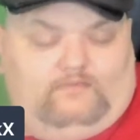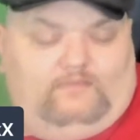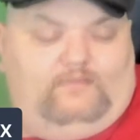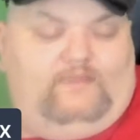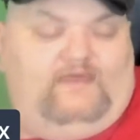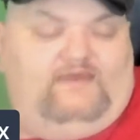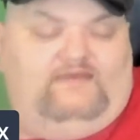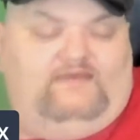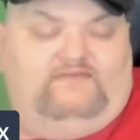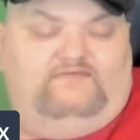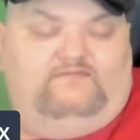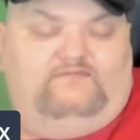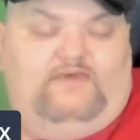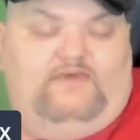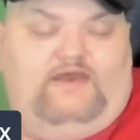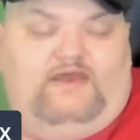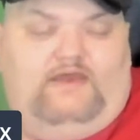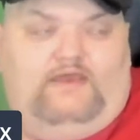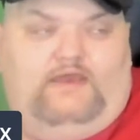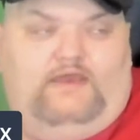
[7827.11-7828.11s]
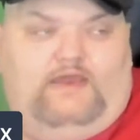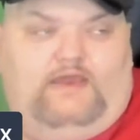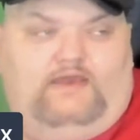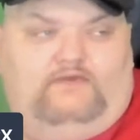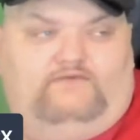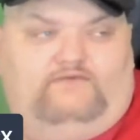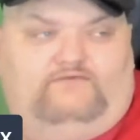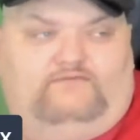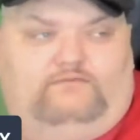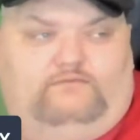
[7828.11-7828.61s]
That is my
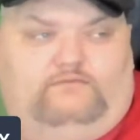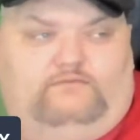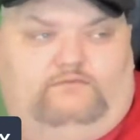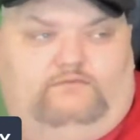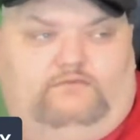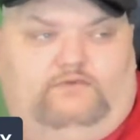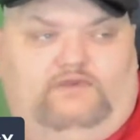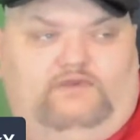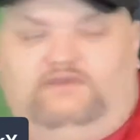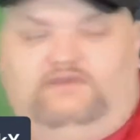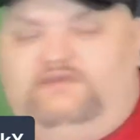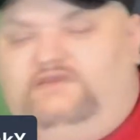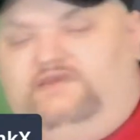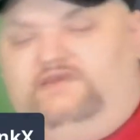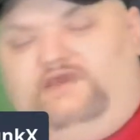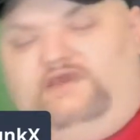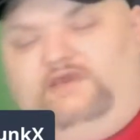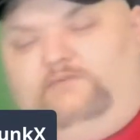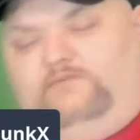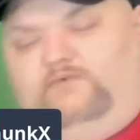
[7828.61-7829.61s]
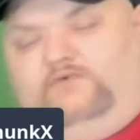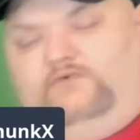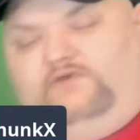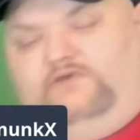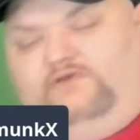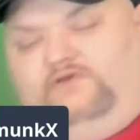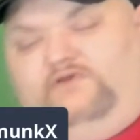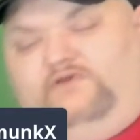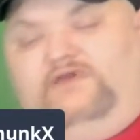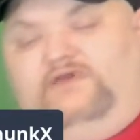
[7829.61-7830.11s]
actual end game on
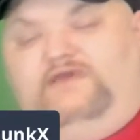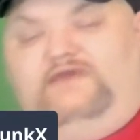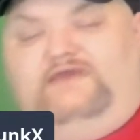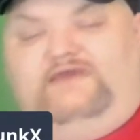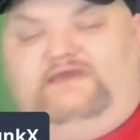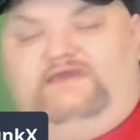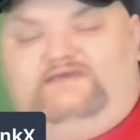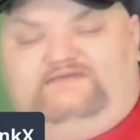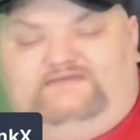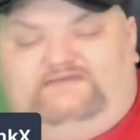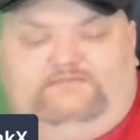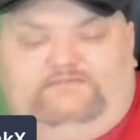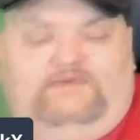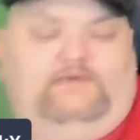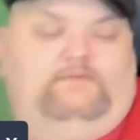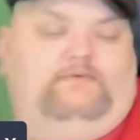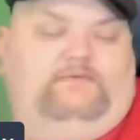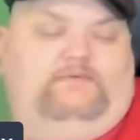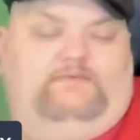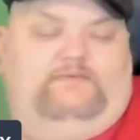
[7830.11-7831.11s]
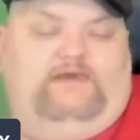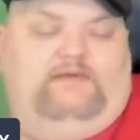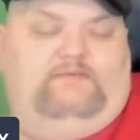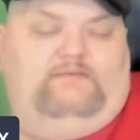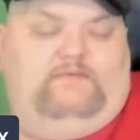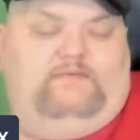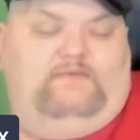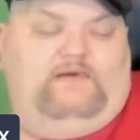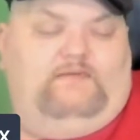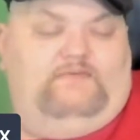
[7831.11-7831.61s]
here, is to be able to buy
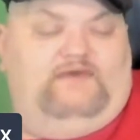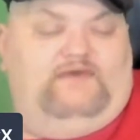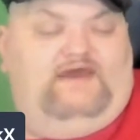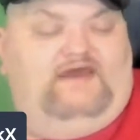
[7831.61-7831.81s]
my mom a